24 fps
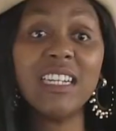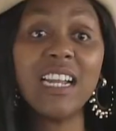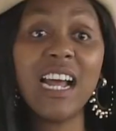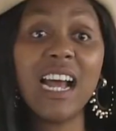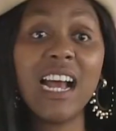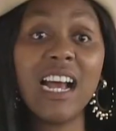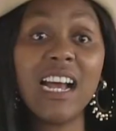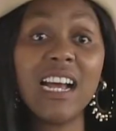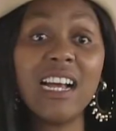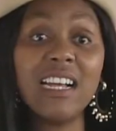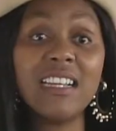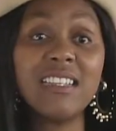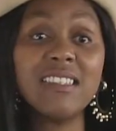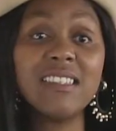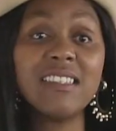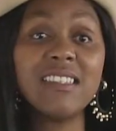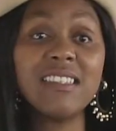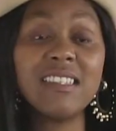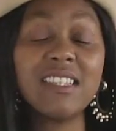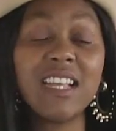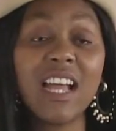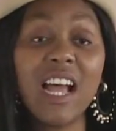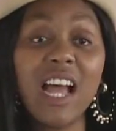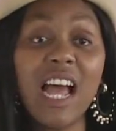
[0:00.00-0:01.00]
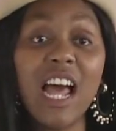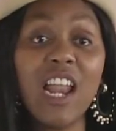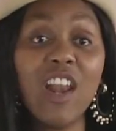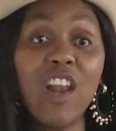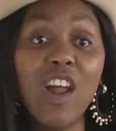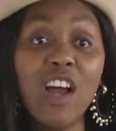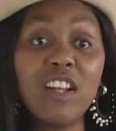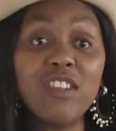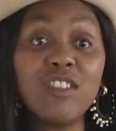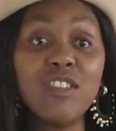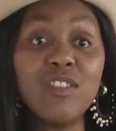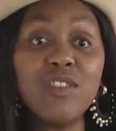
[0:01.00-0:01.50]
has a
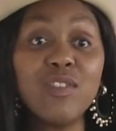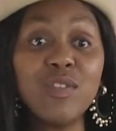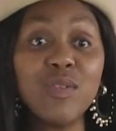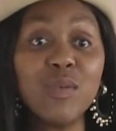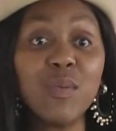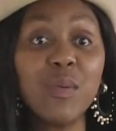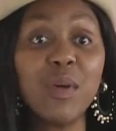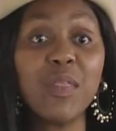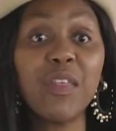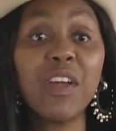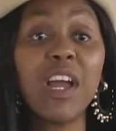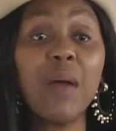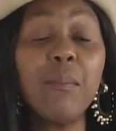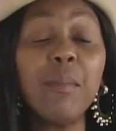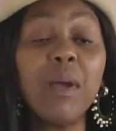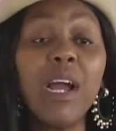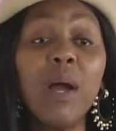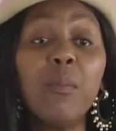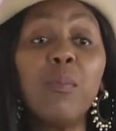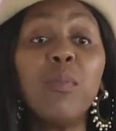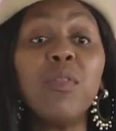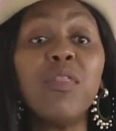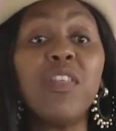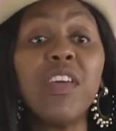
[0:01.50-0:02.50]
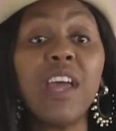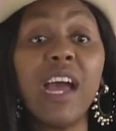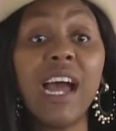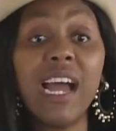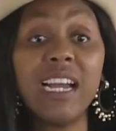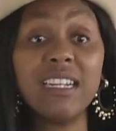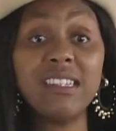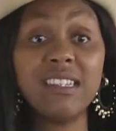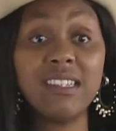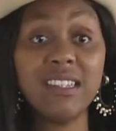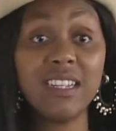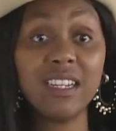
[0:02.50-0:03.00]
lot to do with coming up with the
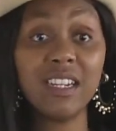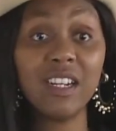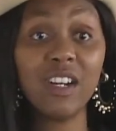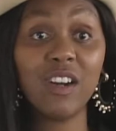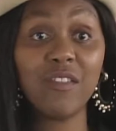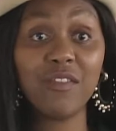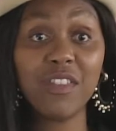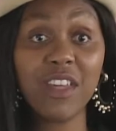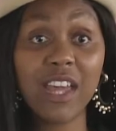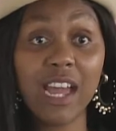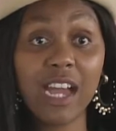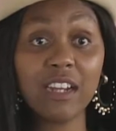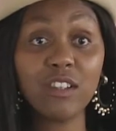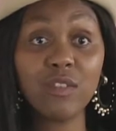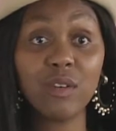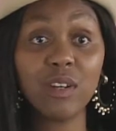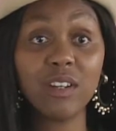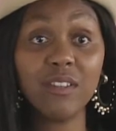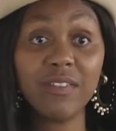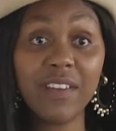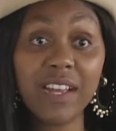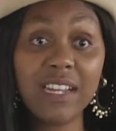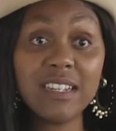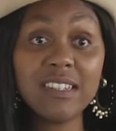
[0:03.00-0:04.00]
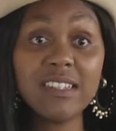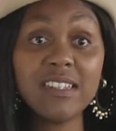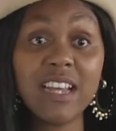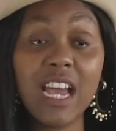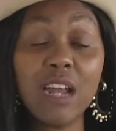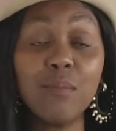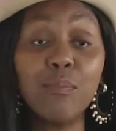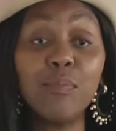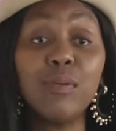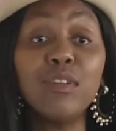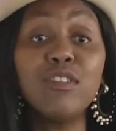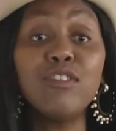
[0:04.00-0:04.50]
idea of the actual event
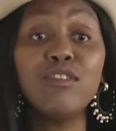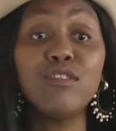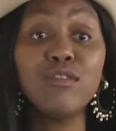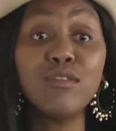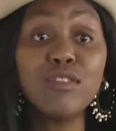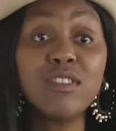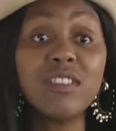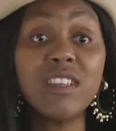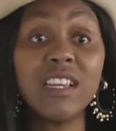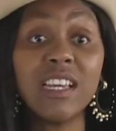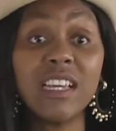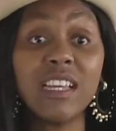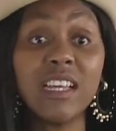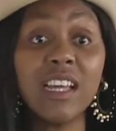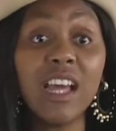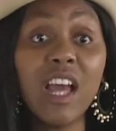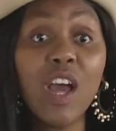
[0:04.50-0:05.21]
and producing